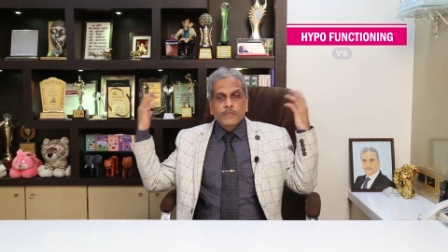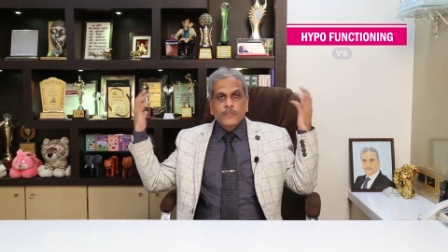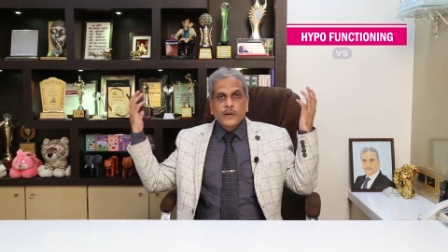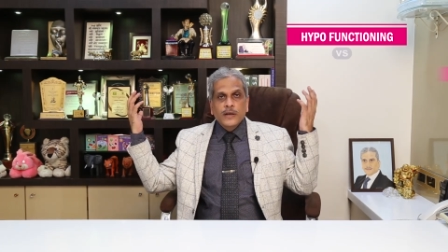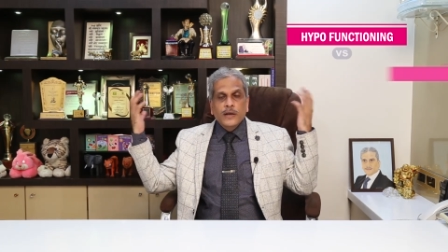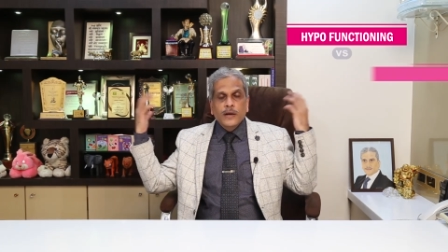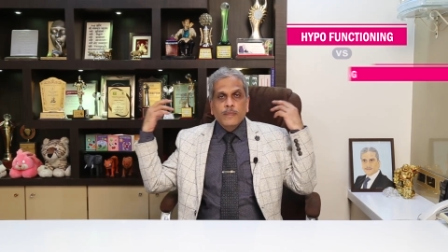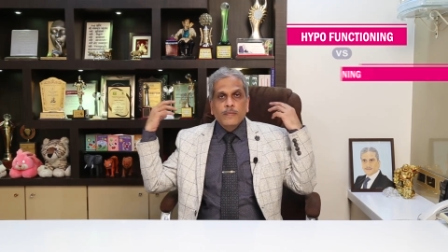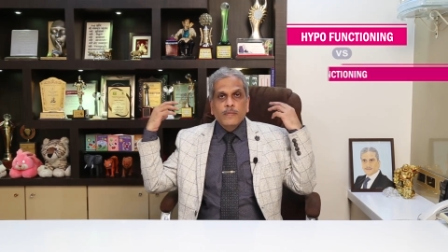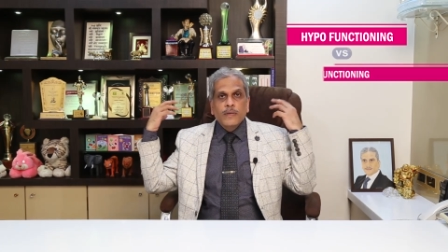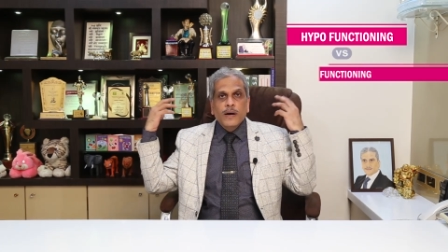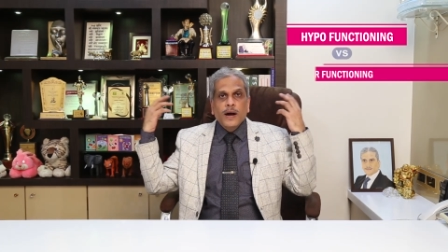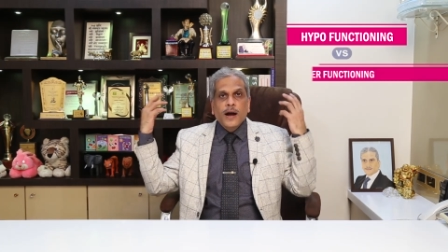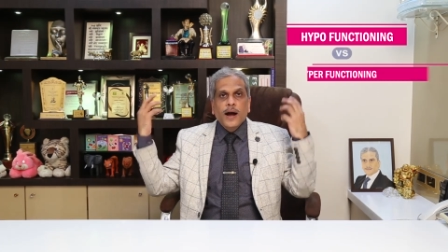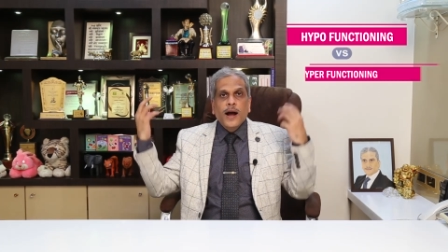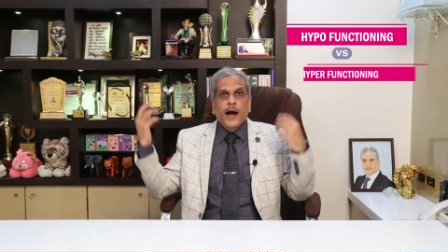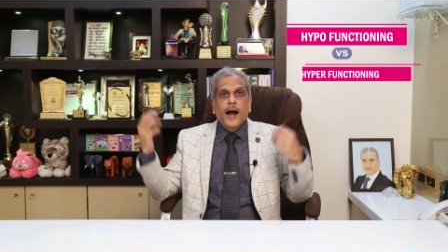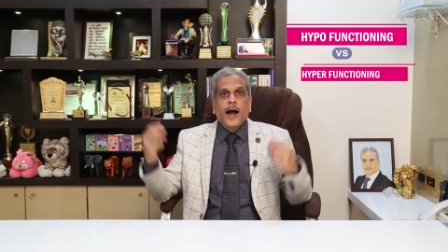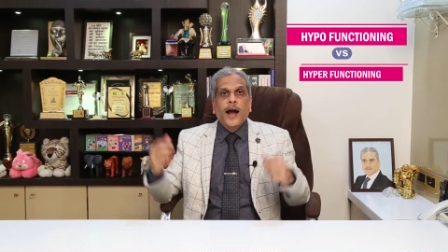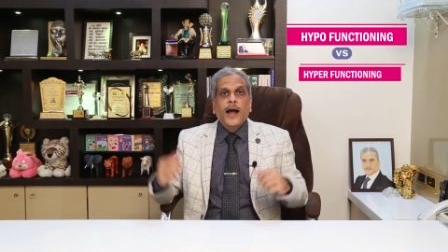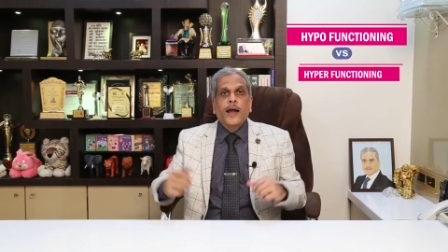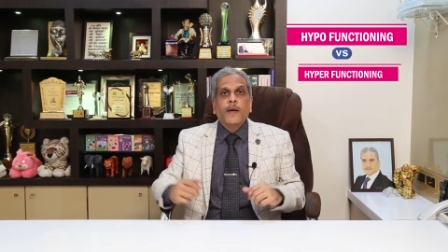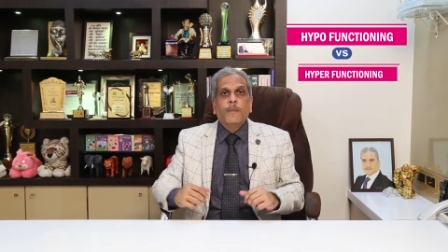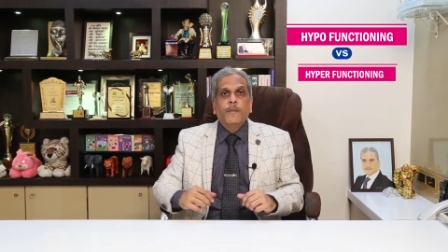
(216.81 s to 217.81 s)
become
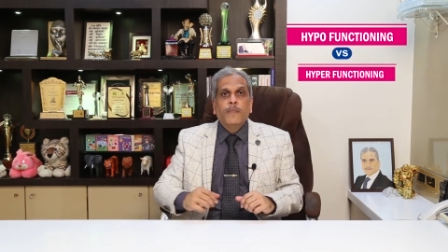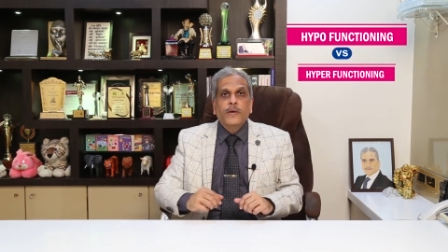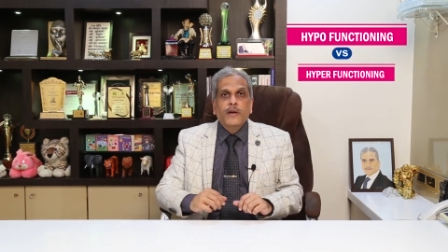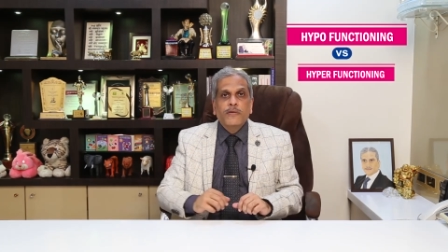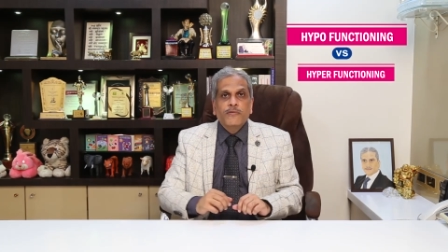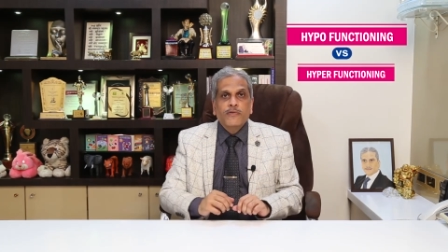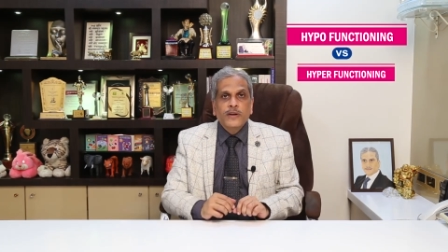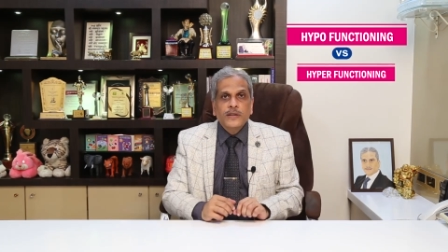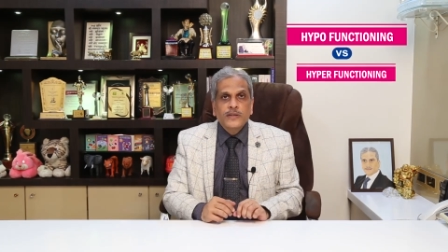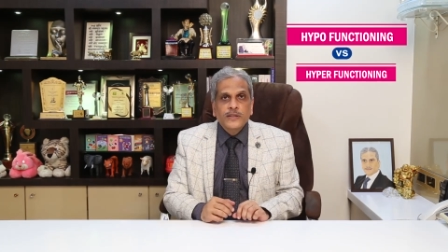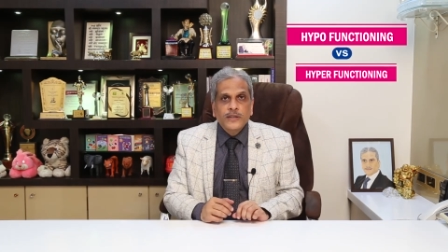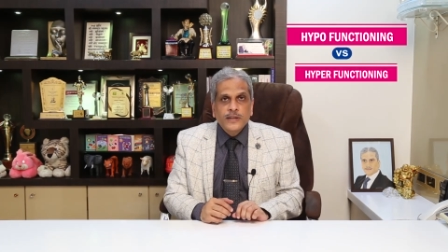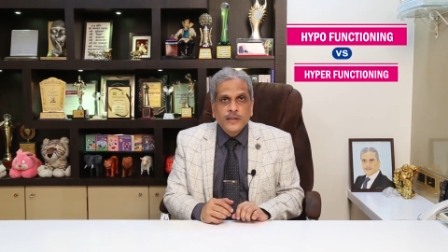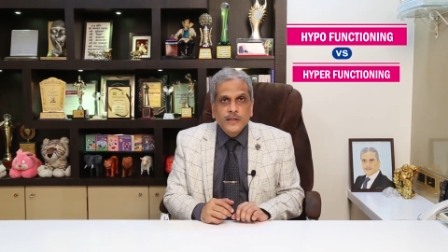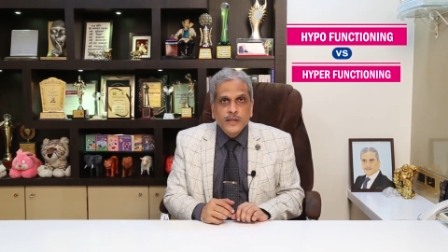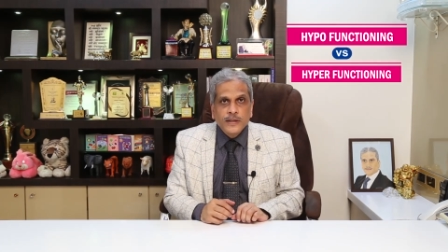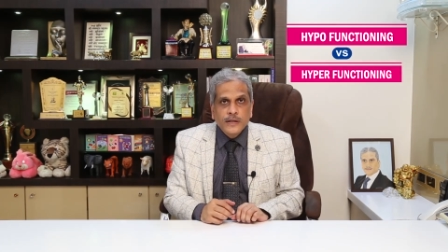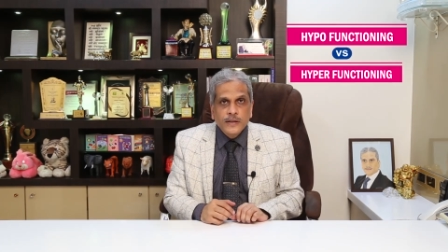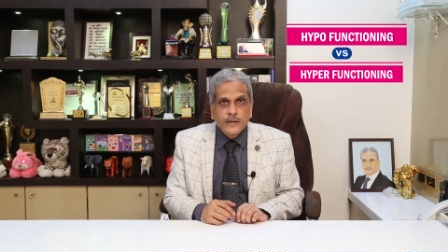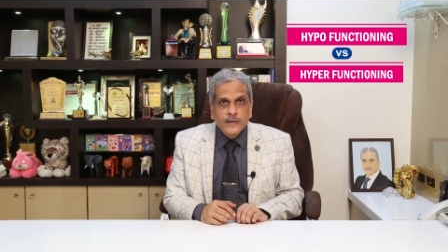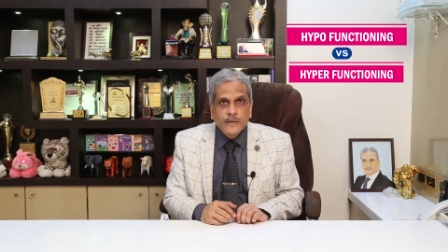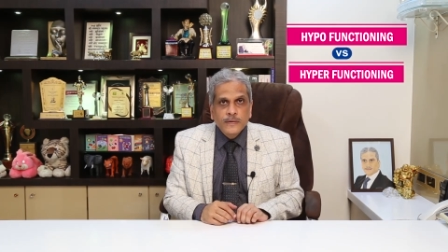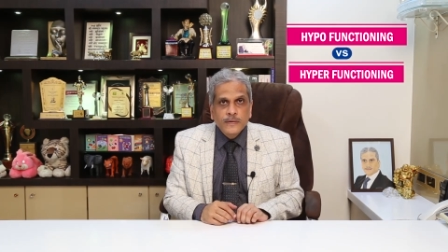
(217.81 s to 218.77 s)
hyperfunctioning,